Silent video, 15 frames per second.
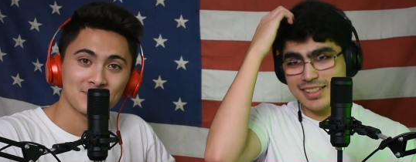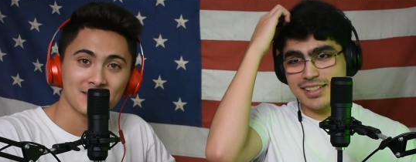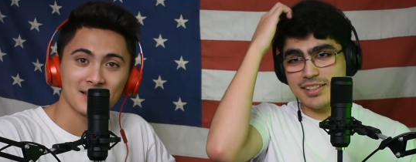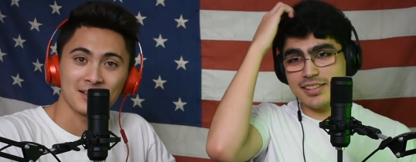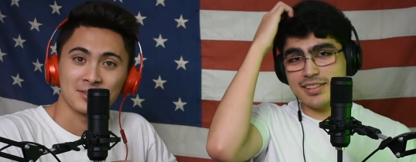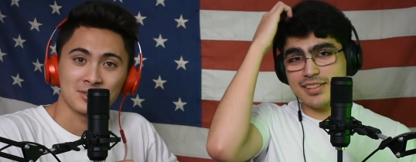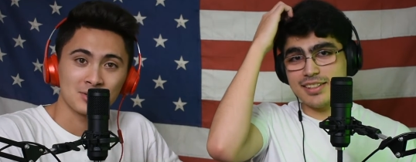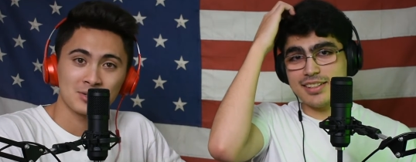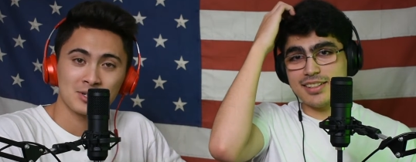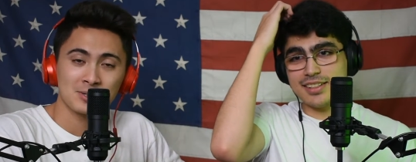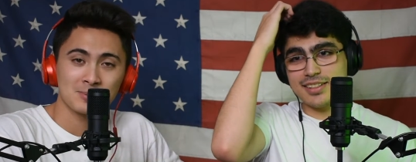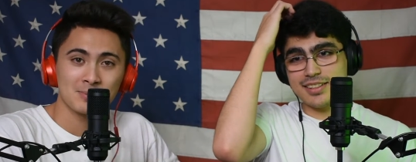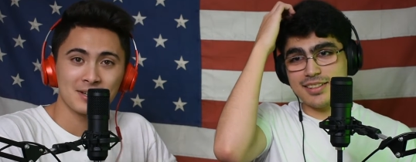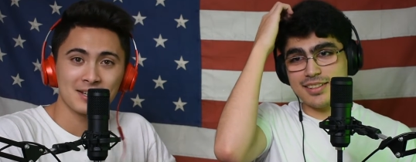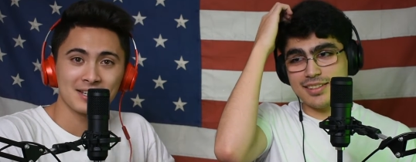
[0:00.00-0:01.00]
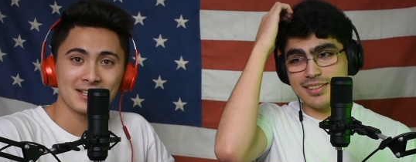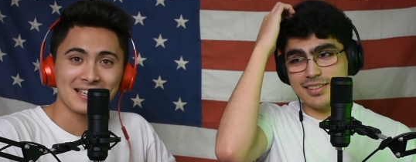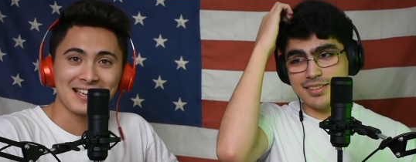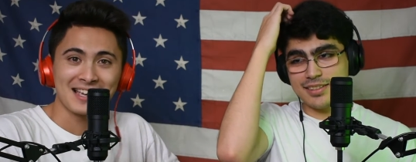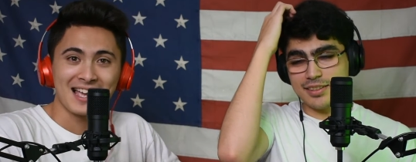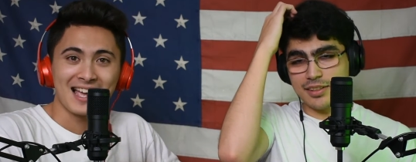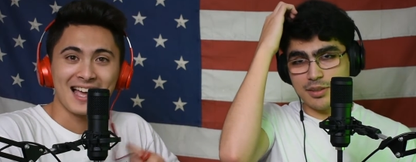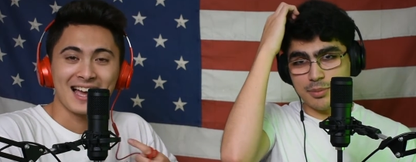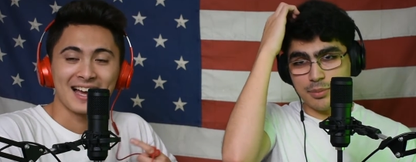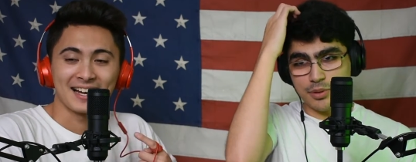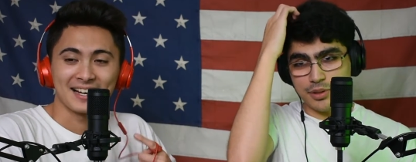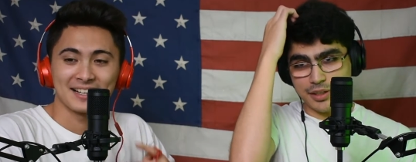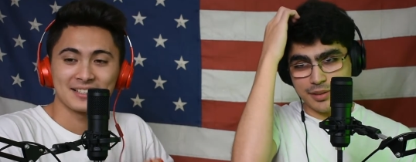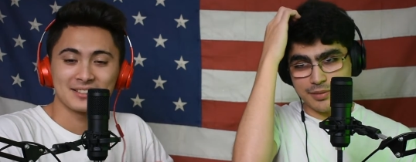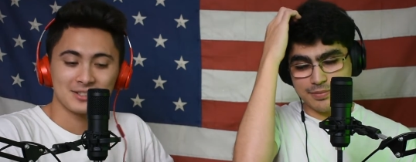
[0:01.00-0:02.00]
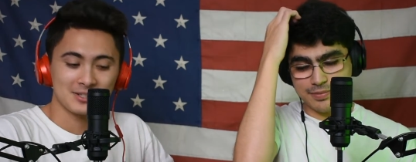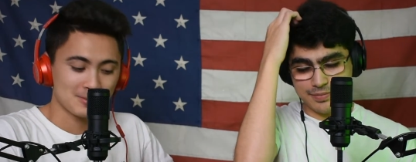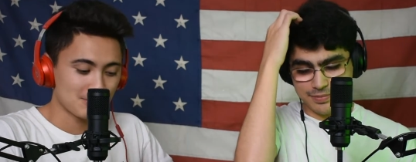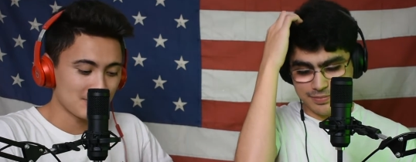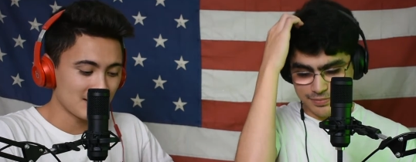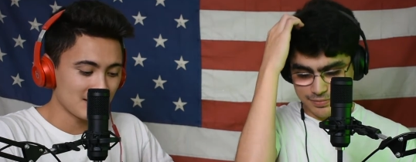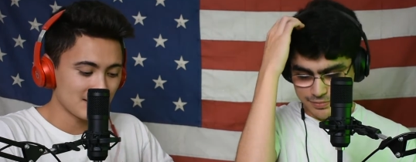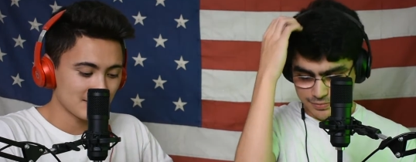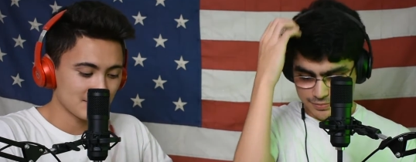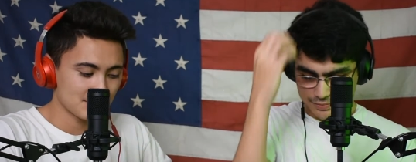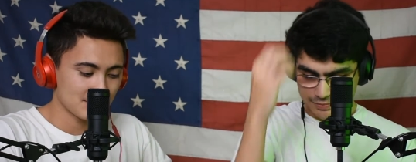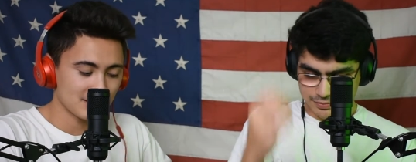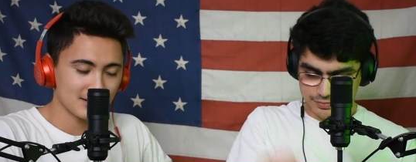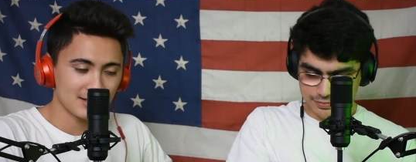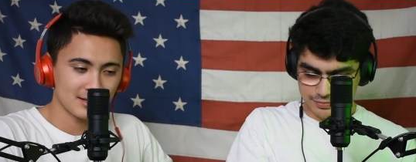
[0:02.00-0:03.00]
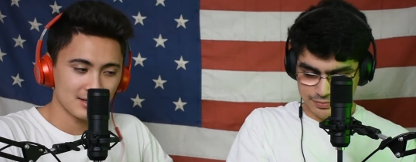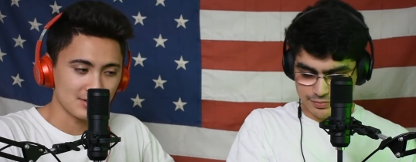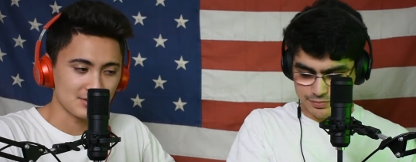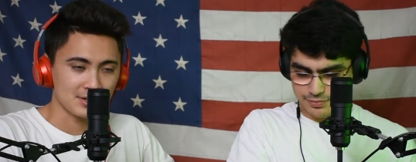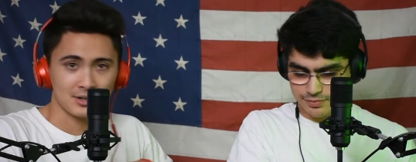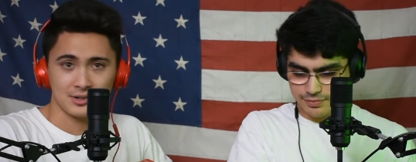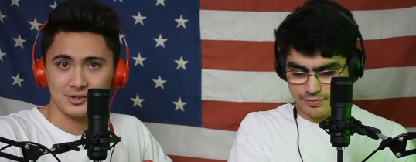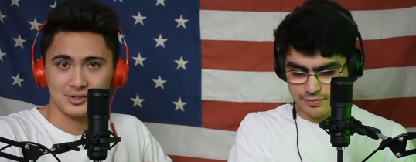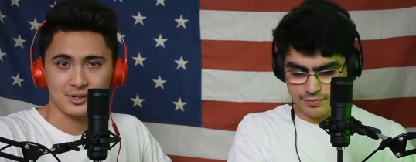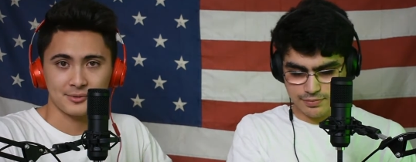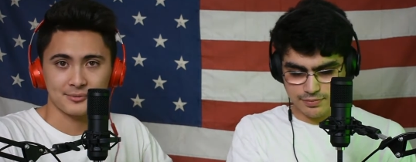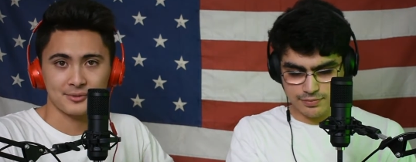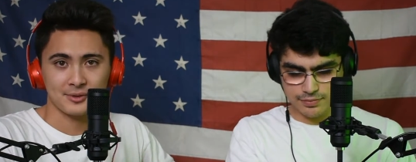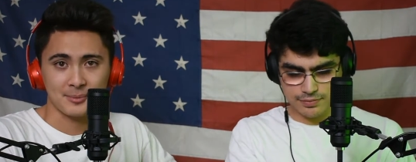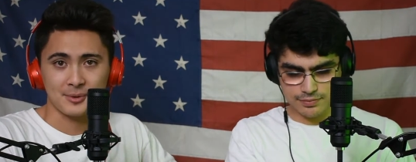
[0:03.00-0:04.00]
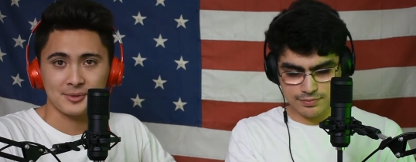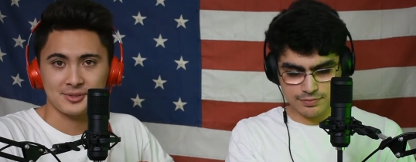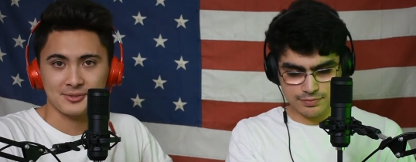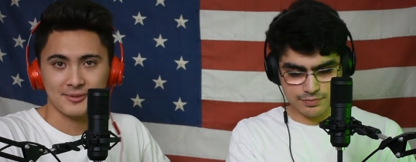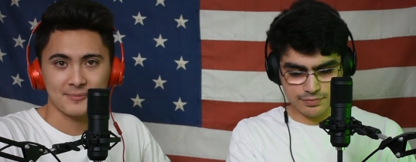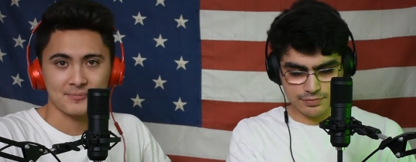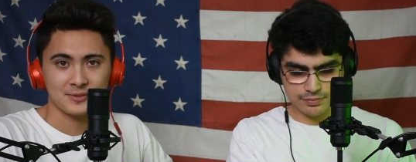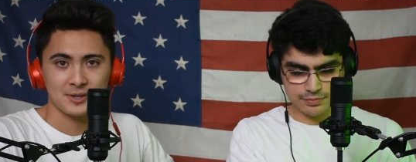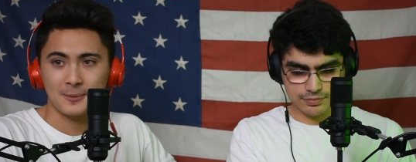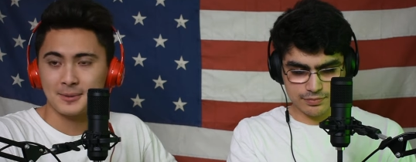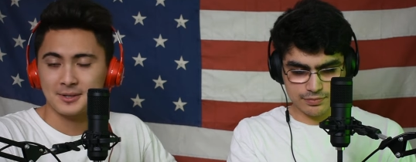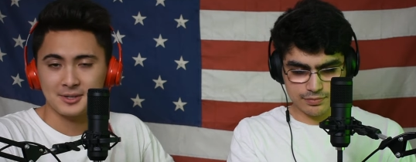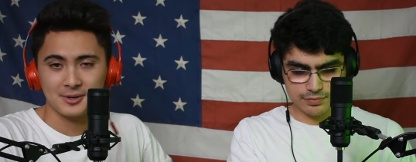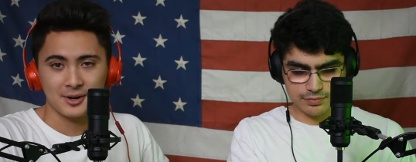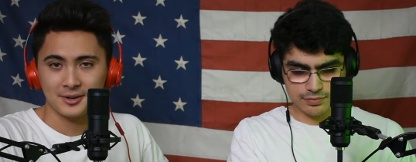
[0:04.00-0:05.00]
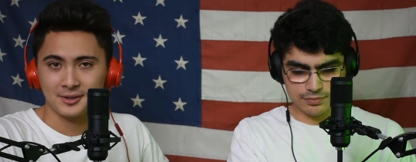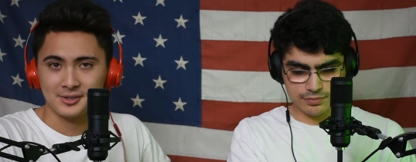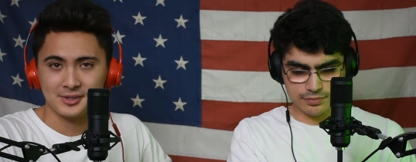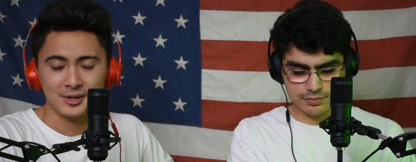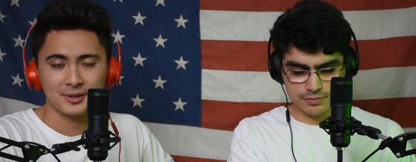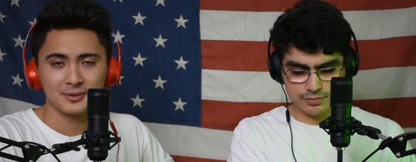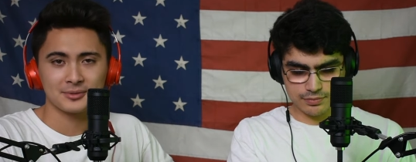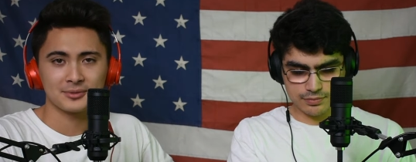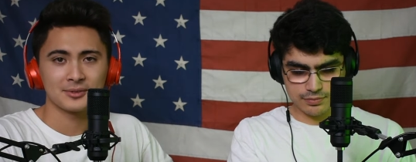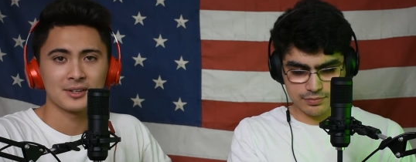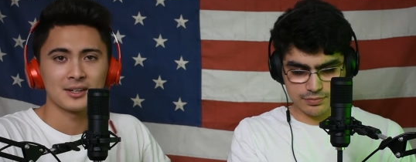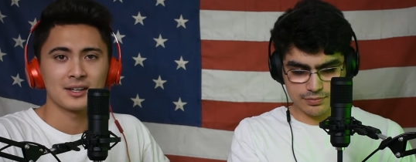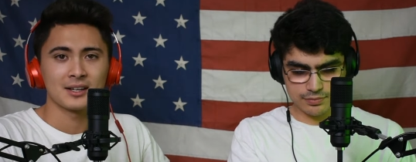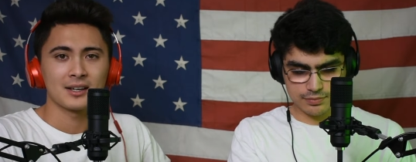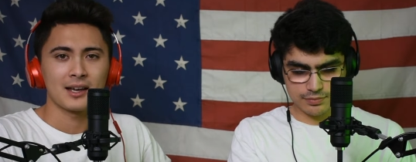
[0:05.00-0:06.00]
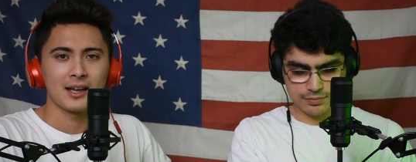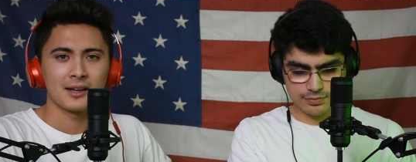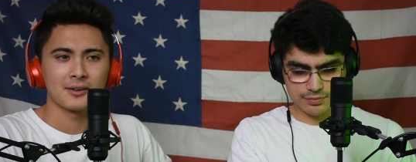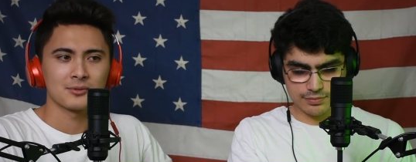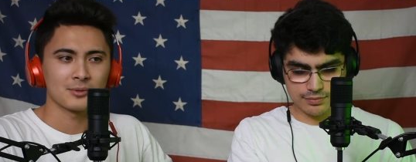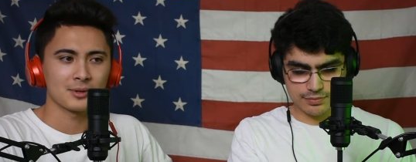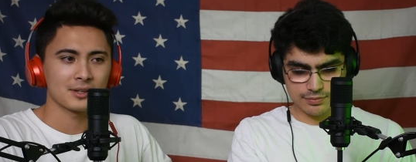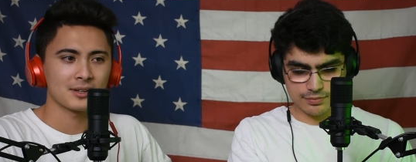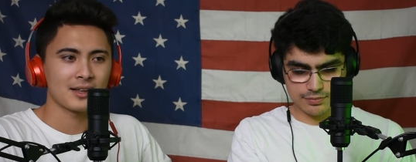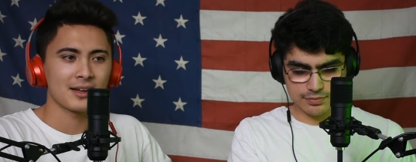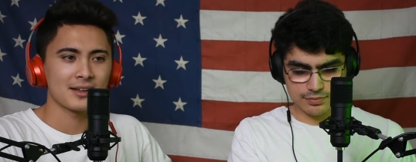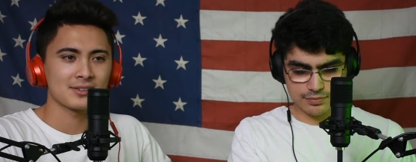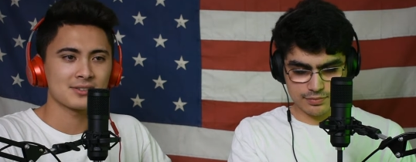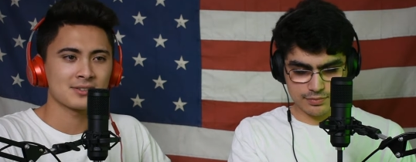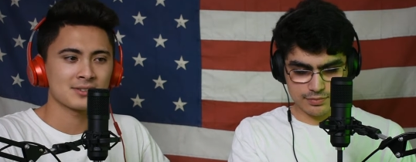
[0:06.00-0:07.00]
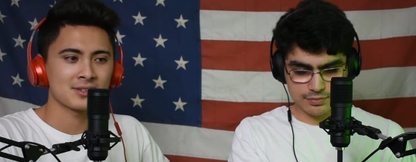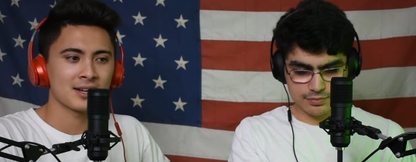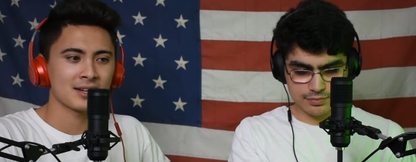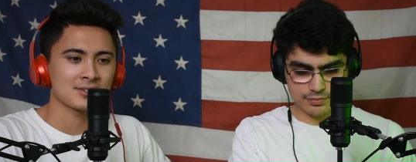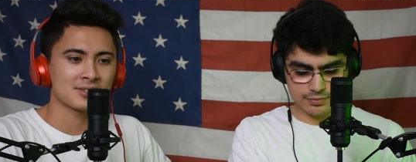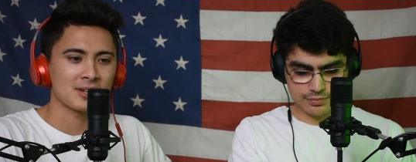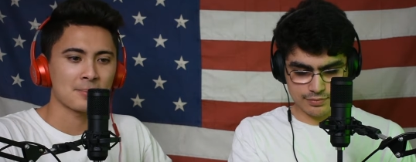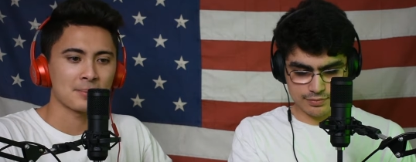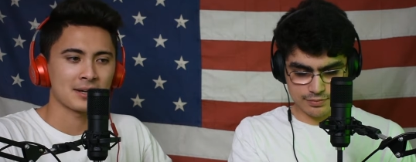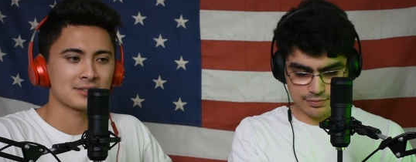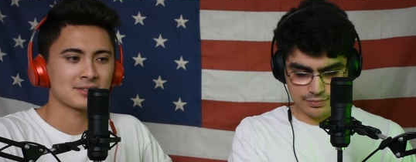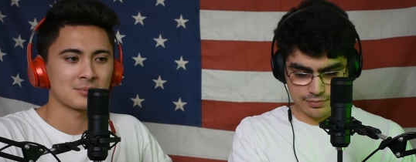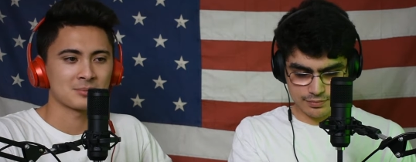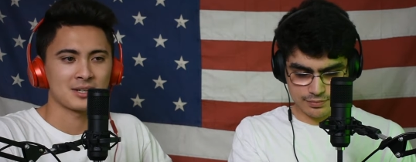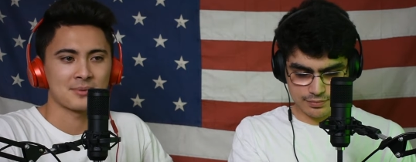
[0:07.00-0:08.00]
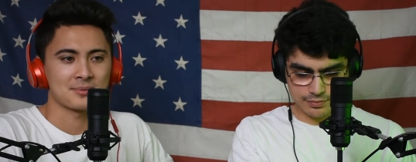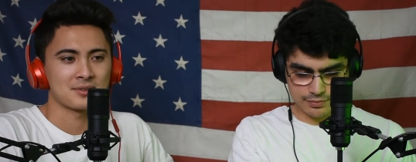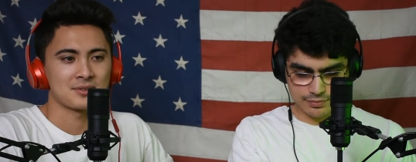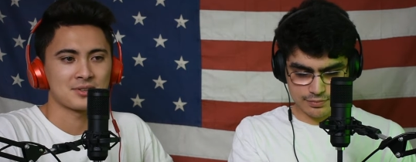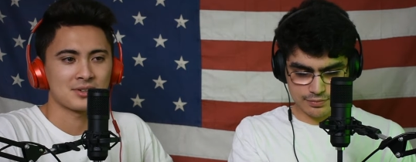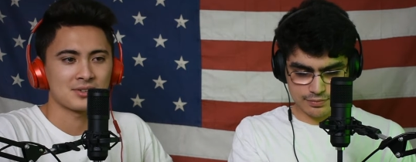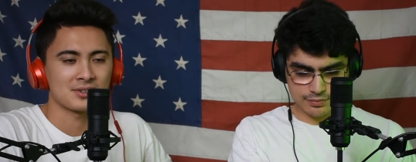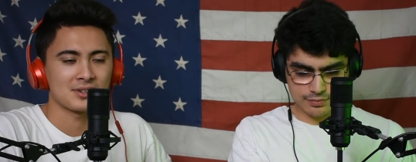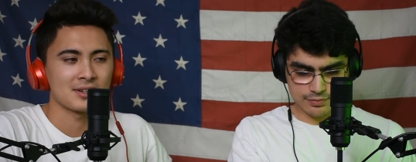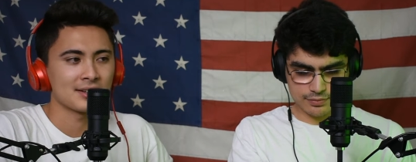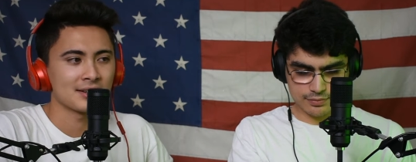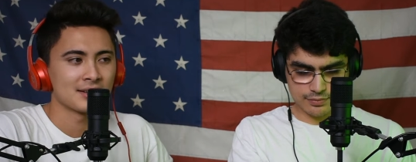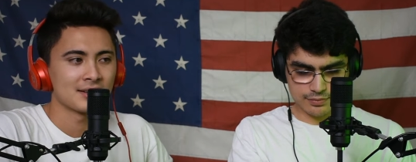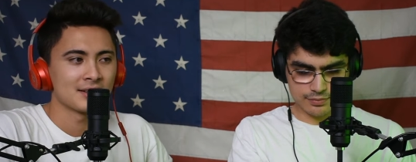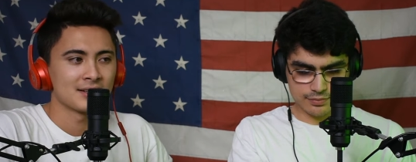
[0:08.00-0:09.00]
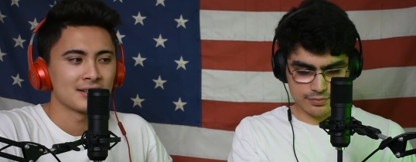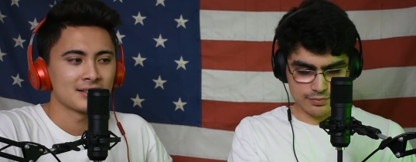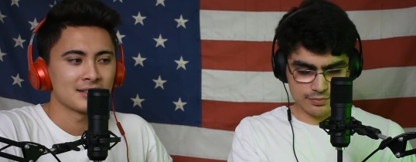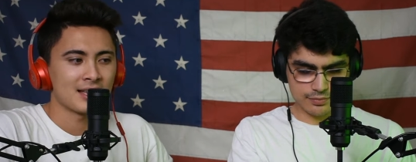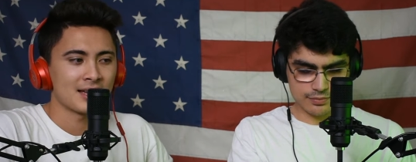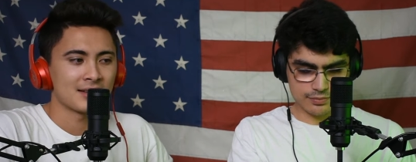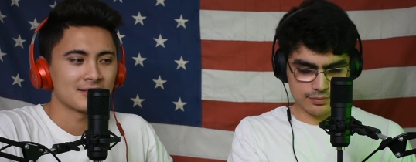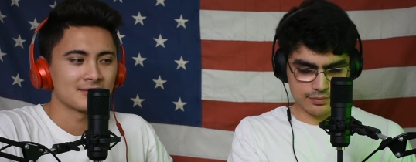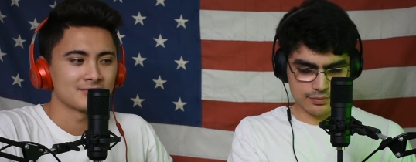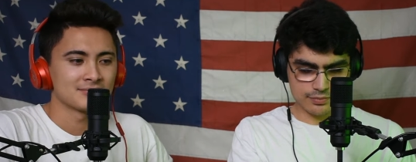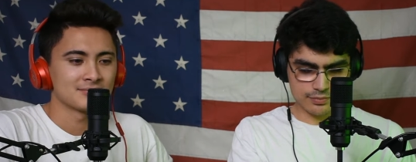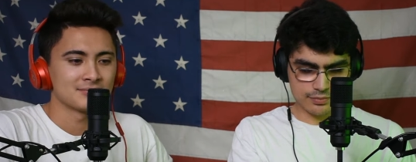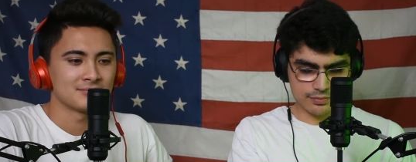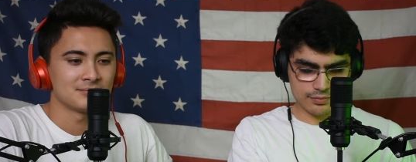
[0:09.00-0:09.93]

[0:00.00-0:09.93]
Speaker 1: Yeah, so just be Oh boy. just be be easy on yourself for the most of it. Don't be too hard on yourself, and realize take a step back sometimes and just see that